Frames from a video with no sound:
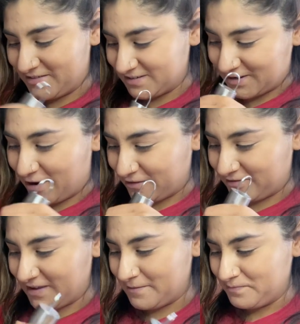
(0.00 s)
this
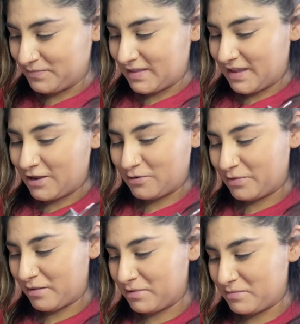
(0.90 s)
coffee, it'll
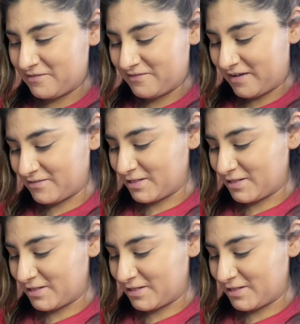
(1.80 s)
probably be 5